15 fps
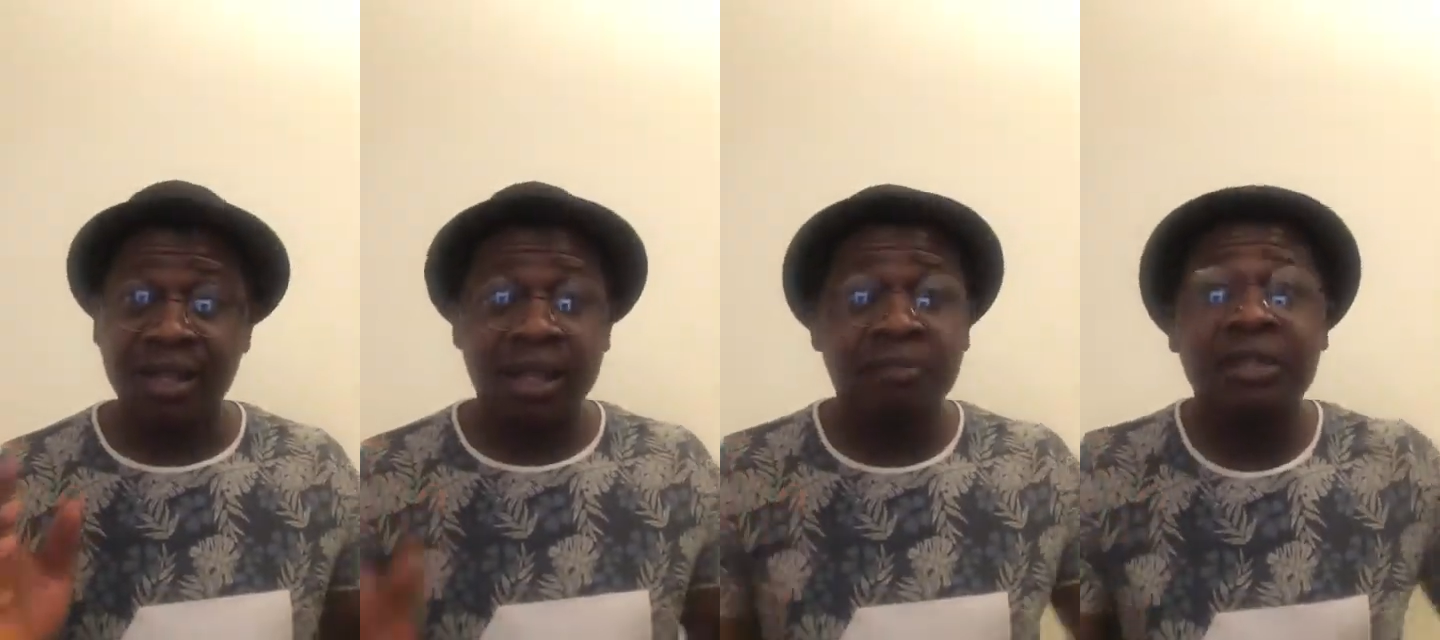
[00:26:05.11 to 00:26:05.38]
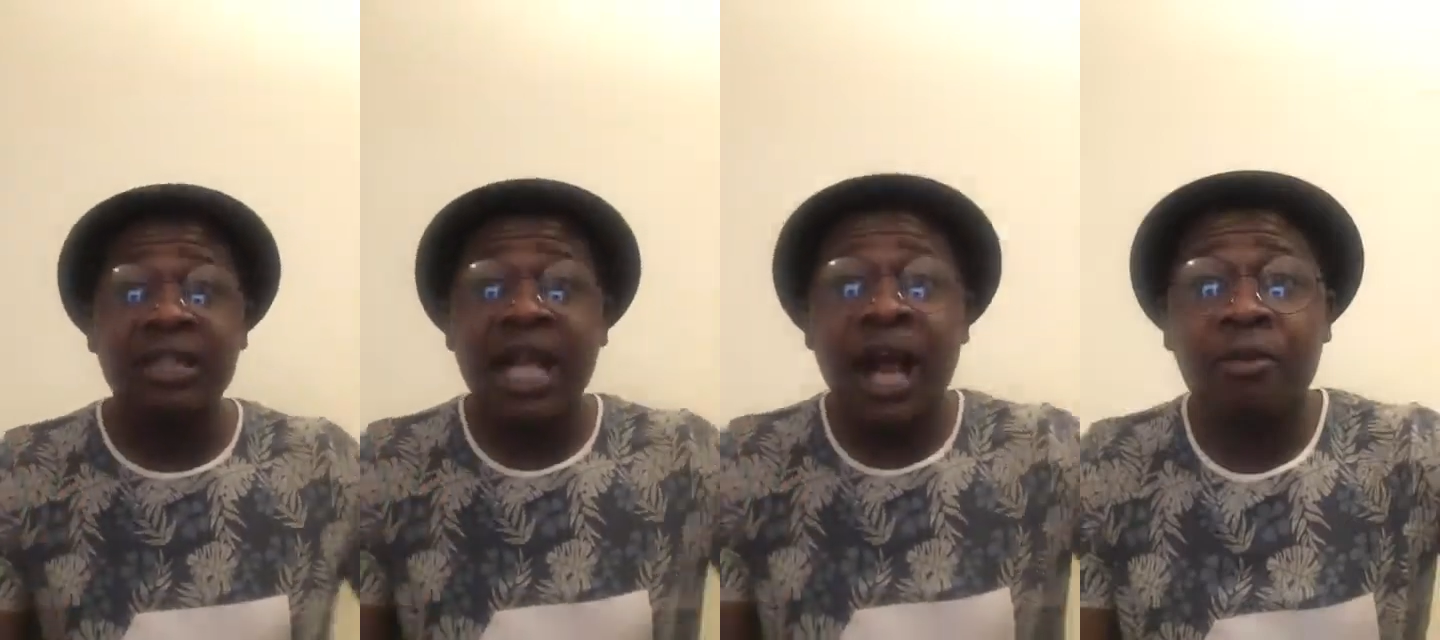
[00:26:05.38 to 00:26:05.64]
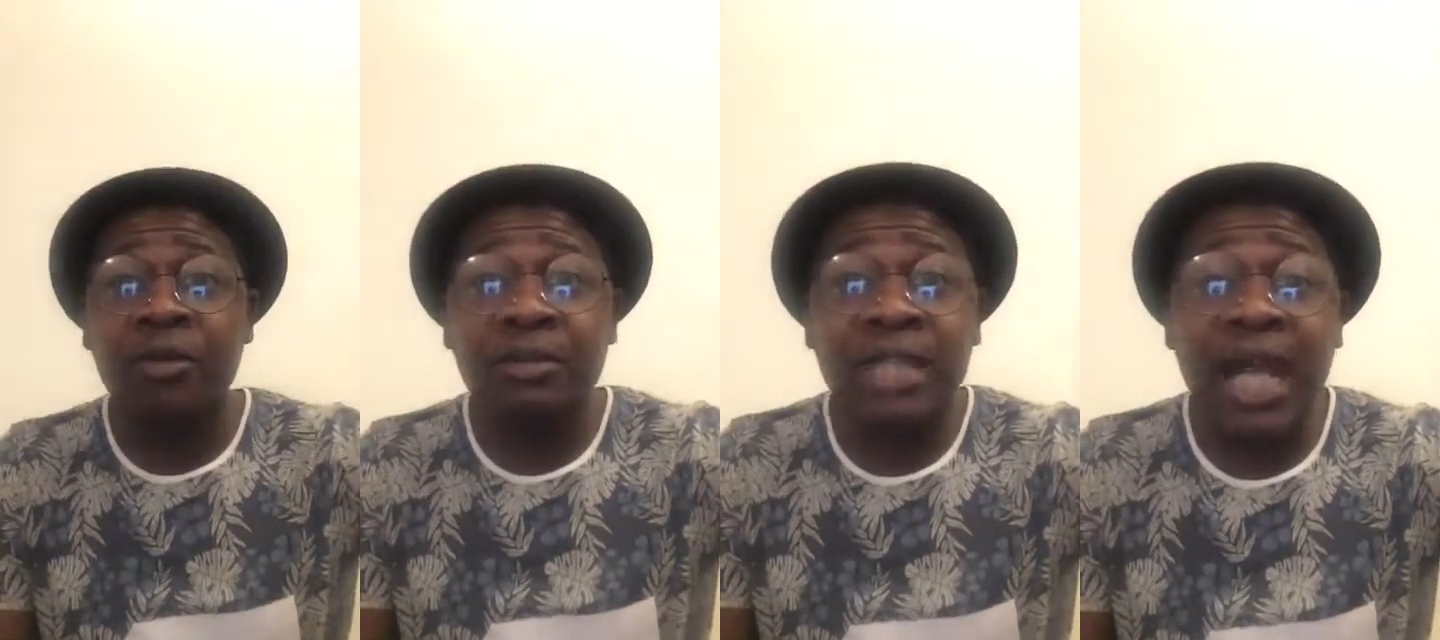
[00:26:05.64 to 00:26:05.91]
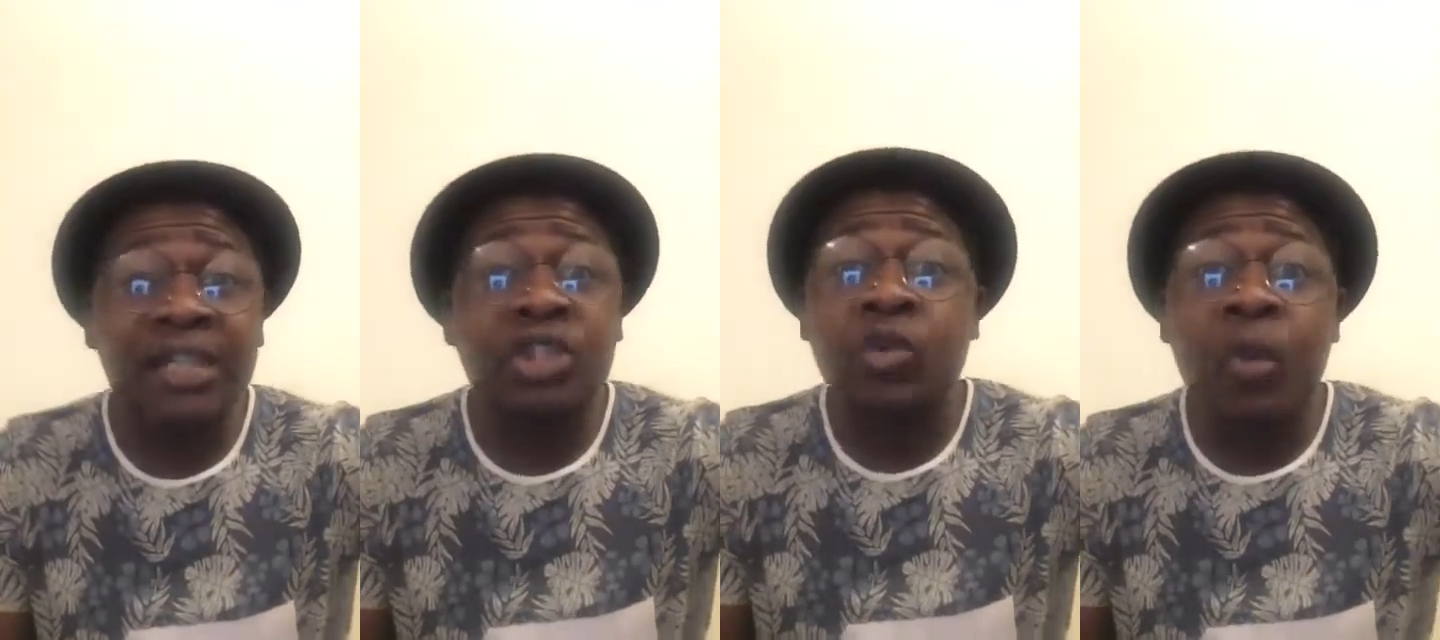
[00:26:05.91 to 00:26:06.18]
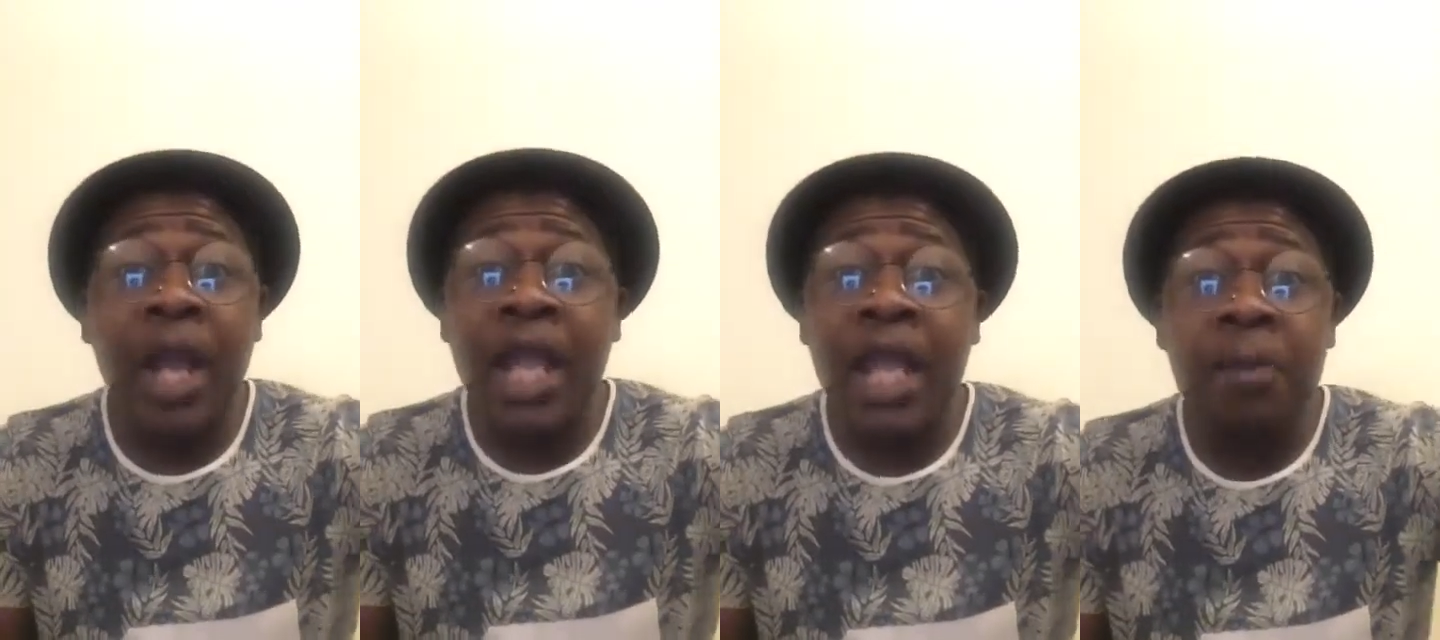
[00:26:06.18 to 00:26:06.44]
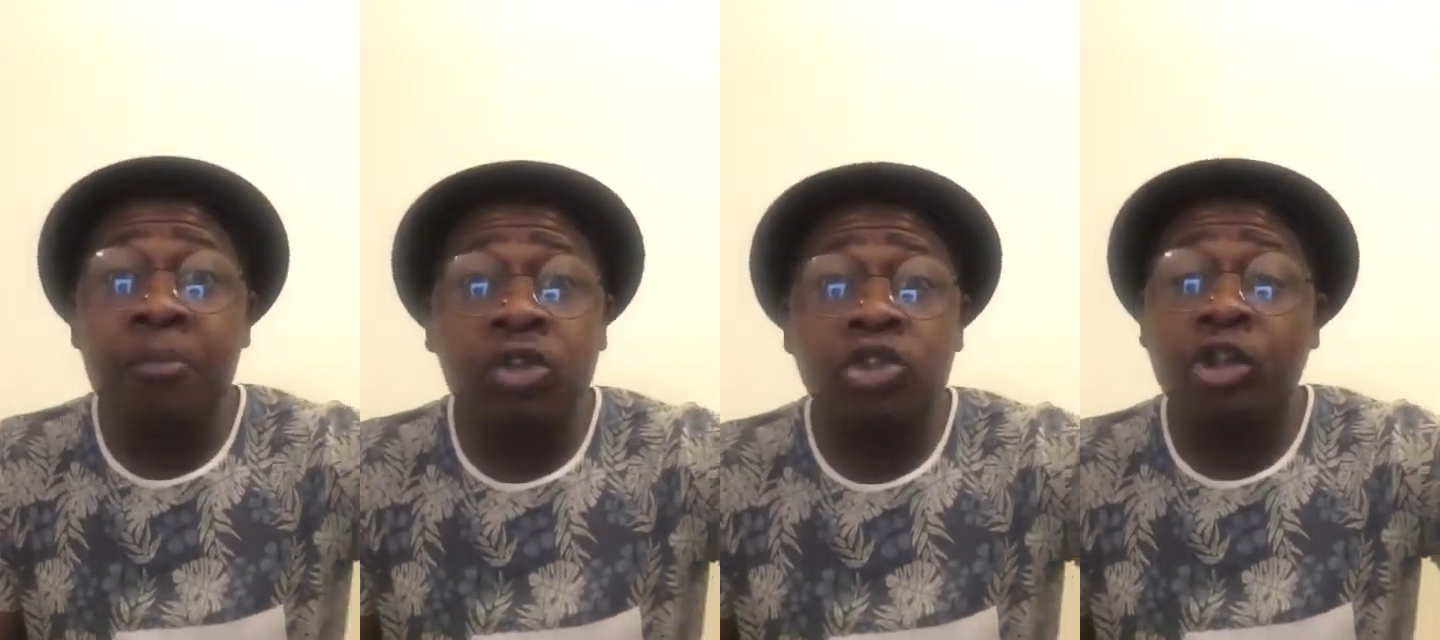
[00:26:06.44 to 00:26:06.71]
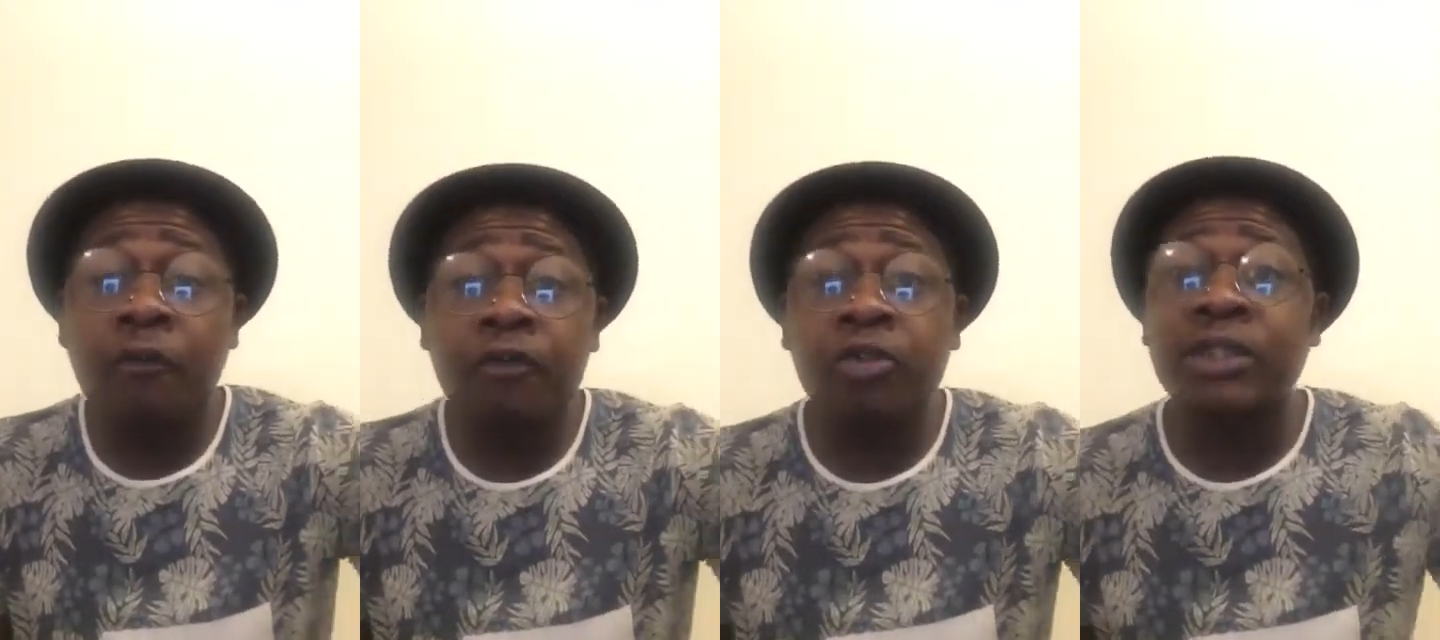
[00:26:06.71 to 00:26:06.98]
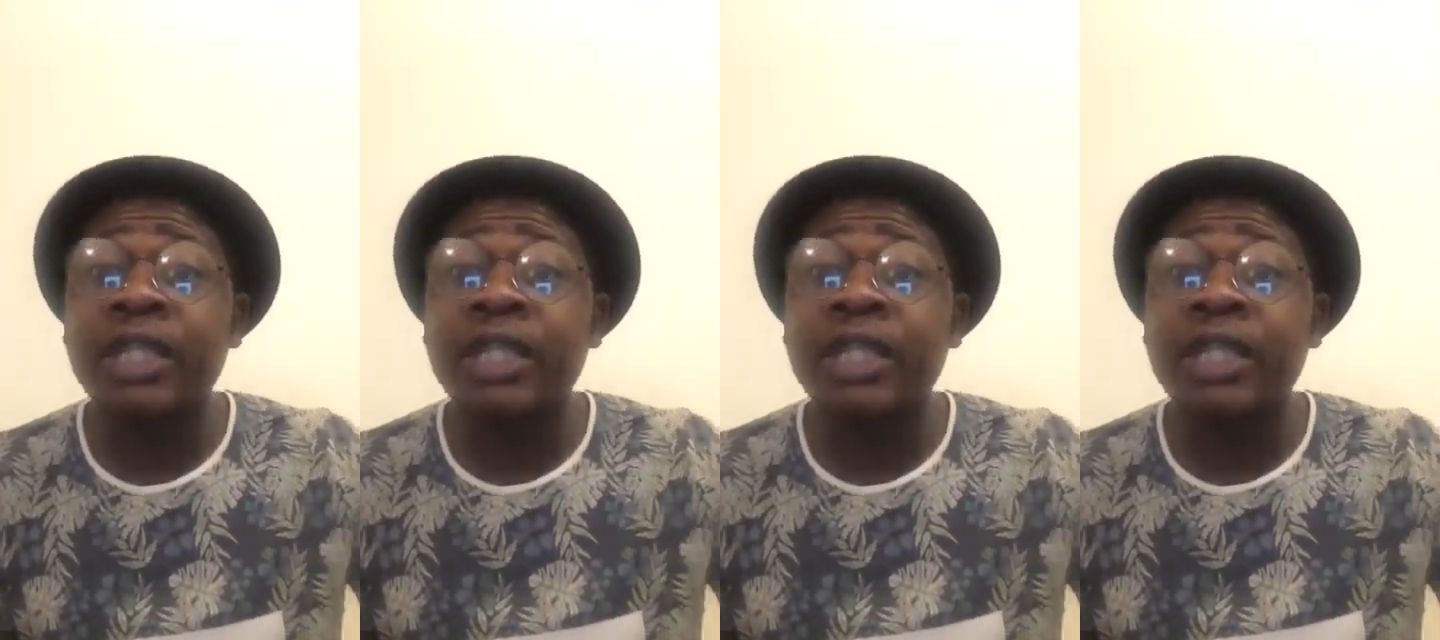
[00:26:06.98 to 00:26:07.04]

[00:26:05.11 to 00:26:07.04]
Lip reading: Now, that's where most of you